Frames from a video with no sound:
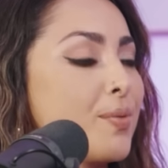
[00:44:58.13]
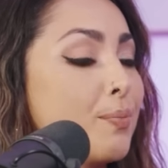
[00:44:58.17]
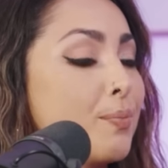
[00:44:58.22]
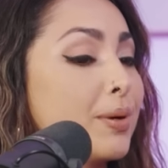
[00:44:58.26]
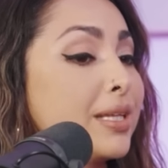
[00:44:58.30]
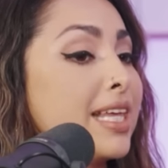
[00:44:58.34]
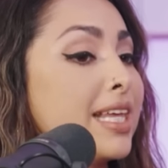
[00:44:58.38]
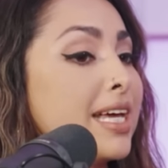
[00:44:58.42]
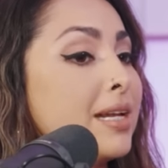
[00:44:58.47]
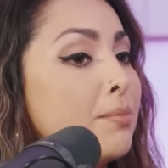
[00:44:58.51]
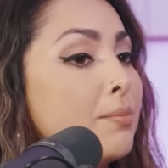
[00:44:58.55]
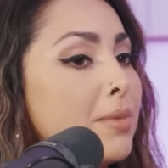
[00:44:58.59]

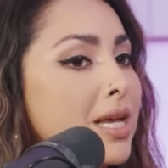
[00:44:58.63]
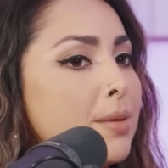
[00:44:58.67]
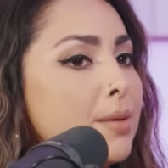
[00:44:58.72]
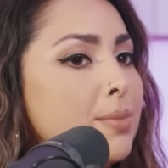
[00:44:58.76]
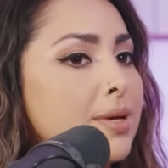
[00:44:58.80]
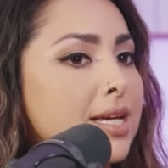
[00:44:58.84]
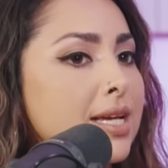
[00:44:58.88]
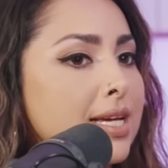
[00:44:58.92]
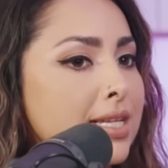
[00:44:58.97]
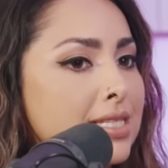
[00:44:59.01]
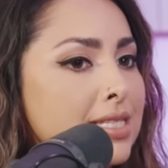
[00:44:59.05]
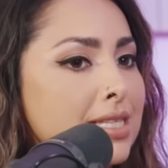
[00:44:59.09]
But then
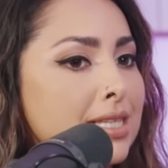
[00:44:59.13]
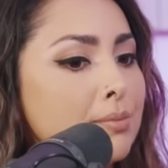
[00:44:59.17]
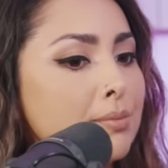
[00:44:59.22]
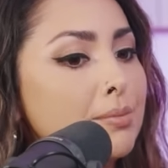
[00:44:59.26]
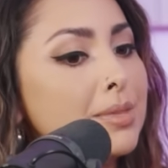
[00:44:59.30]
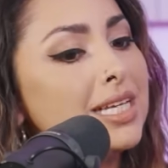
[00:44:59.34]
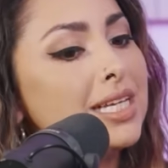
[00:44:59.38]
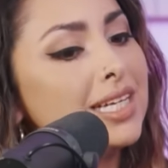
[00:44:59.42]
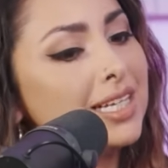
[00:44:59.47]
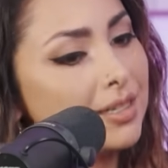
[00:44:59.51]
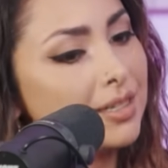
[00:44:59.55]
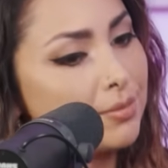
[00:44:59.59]
maybe it's the
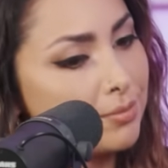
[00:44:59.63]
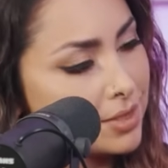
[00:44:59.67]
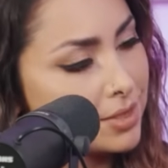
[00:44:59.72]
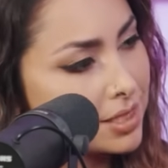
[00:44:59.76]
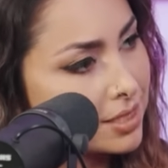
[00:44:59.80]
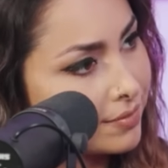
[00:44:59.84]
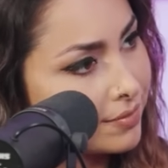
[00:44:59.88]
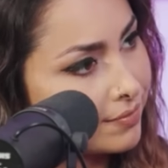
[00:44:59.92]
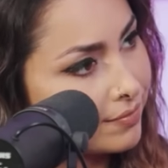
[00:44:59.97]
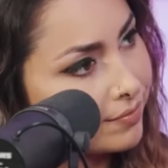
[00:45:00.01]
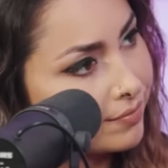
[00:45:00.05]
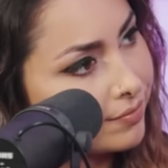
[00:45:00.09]

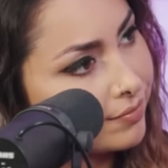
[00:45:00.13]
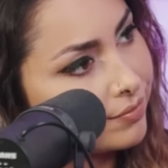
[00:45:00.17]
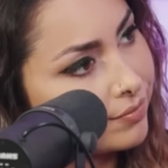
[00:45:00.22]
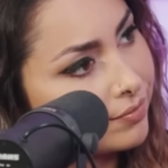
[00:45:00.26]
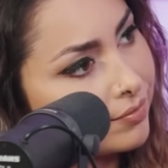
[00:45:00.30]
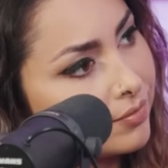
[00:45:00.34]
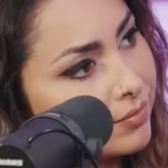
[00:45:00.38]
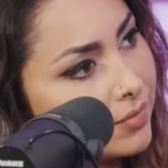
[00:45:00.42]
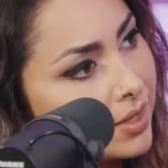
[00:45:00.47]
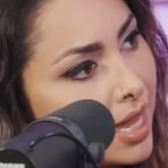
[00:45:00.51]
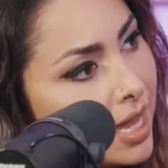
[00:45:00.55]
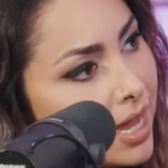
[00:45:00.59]
mediums
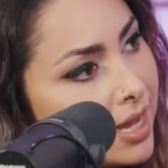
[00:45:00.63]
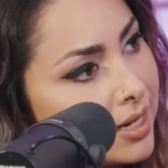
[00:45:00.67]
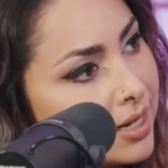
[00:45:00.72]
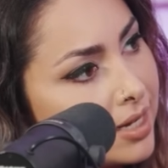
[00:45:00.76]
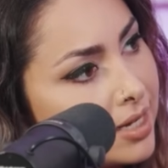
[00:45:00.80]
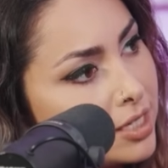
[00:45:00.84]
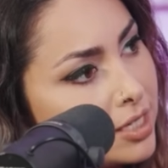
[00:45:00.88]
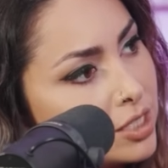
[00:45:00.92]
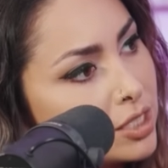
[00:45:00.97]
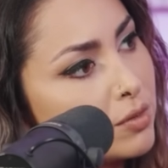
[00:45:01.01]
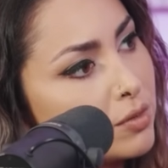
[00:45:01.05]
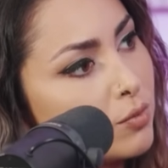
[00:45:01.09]
that
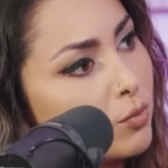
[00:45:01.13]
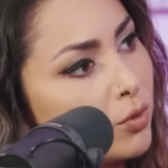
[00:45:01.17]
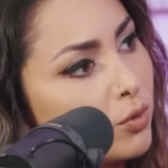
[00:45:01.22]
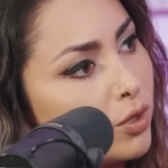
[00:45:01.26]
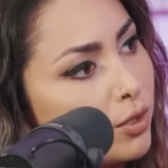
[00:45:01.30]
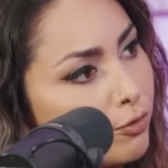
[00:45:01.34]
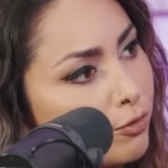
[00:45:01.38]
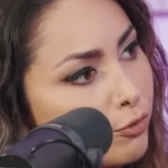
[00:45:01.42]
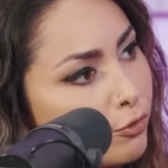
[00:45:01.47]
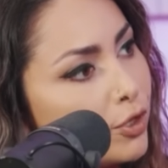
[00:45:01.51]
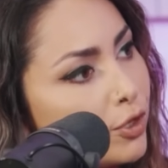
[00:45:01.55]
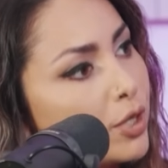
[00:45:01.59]
is
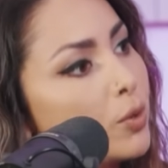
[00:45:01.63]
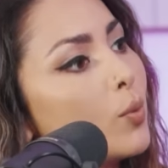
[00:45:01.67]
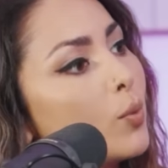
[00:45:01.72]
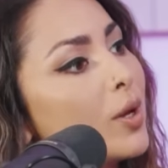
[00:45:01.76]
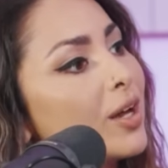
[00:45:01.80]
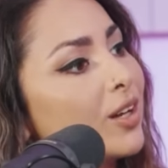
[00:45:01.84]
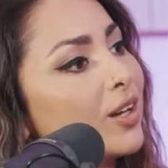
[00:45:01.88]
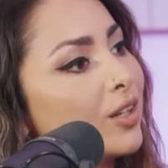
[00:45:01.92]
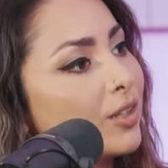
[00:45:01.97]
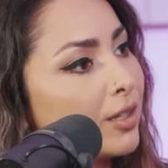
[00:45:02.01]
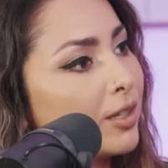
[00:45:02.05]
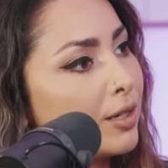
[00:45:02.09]
the free
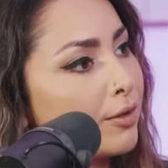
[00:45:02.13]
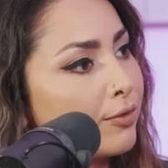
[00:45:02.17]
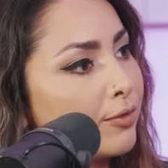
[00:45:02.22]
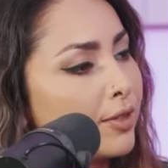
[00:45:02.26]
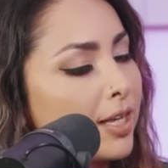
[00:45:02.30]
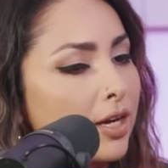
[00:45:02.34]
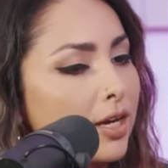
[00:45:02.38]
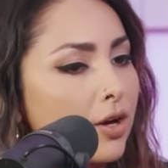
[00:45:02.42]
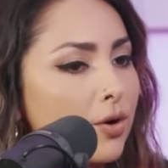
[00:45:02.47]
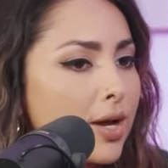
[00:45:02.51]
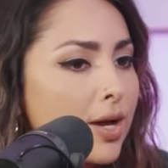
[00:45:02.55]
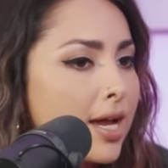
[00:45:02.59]
will of
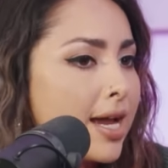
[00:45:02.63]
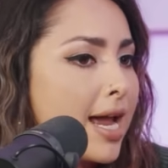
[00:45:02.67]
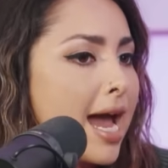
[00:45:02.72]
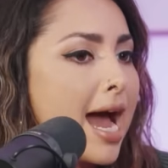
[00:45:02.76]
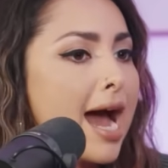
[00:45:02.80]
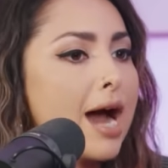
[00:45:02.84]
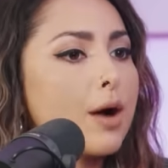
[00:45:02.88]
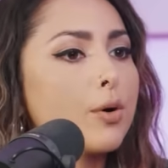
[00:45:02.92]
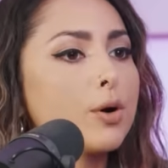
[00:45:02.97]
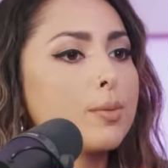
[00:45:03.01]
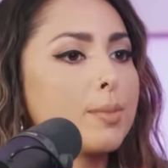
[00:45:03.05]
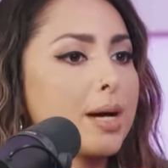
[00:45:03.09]
like, okay,
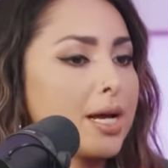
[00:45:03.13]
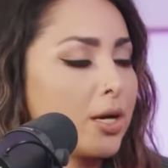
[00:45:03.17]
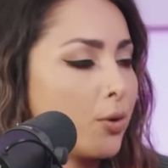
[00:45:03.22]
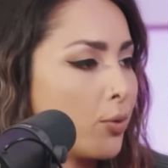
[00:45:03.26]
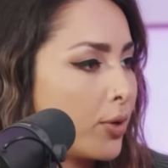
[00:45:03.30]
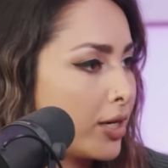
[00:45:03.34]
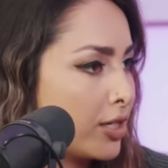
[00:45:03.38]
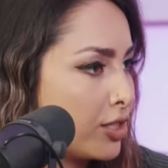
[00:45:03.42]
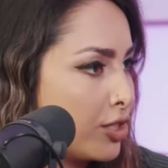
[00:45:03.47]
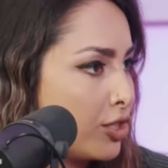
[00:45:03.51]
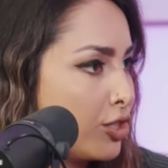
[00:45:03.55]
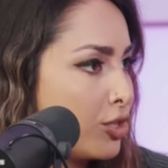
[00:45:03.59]
how am I
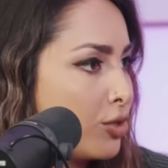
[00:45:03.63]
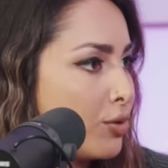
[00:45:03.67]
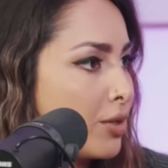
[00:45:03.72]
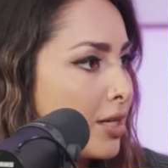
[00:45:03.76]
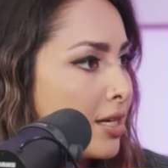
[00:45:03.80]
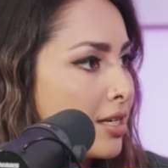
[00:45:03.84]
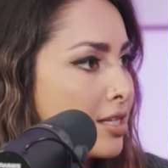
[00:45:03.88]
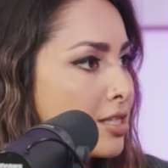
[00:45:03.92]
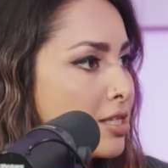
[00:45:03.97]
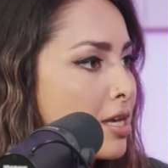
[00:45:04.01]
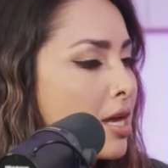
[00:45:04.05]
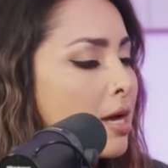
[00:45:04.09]
going to do this?